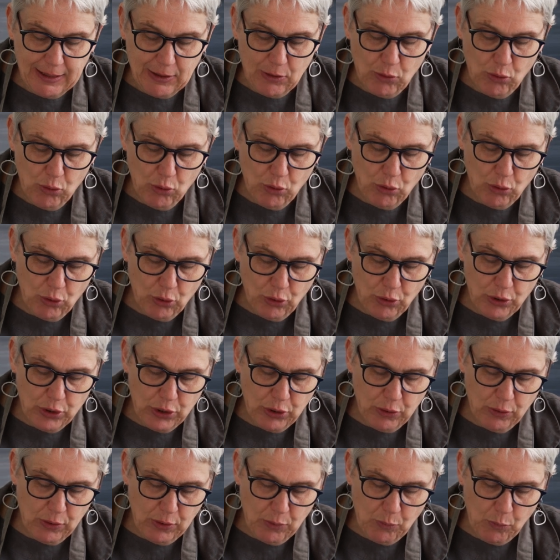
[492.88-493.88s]
or
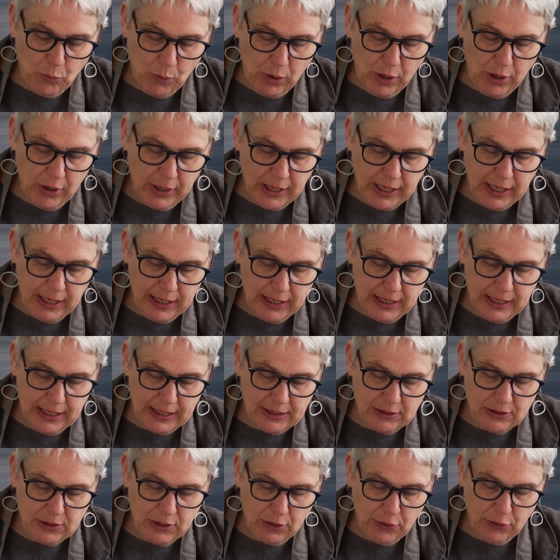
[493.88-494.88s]
you can work it
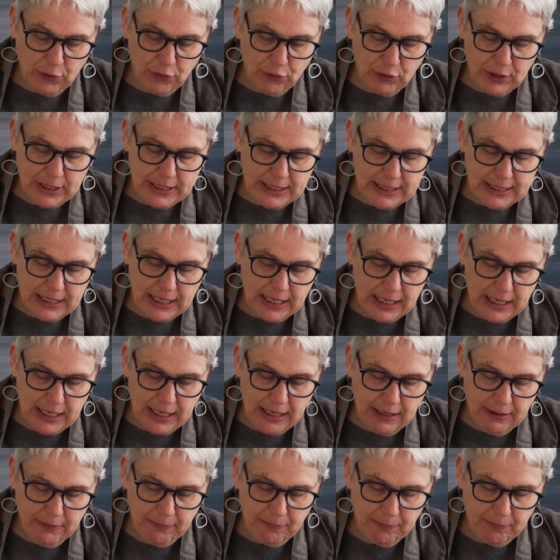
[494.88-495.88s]
into
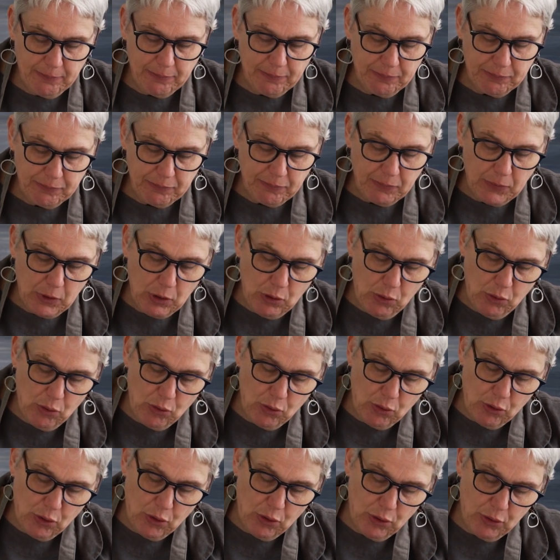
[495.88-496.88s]
3D
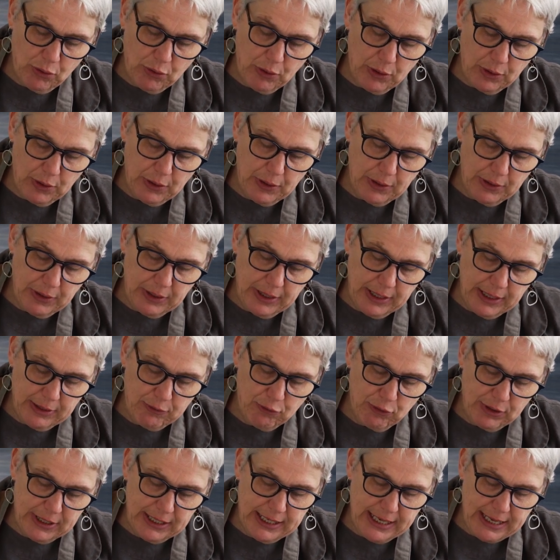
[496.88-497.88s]
or
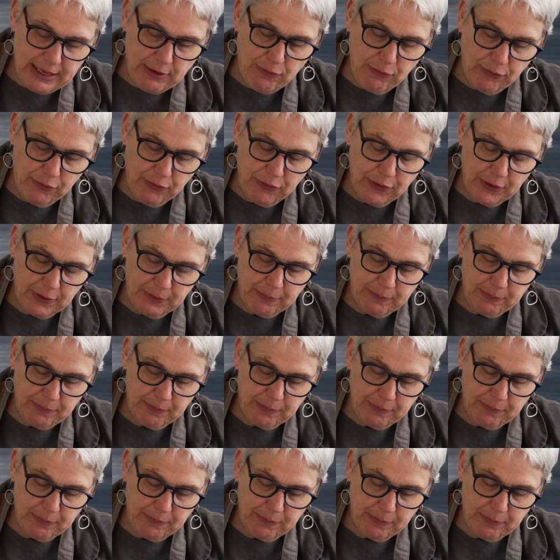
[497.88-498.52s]
in relief.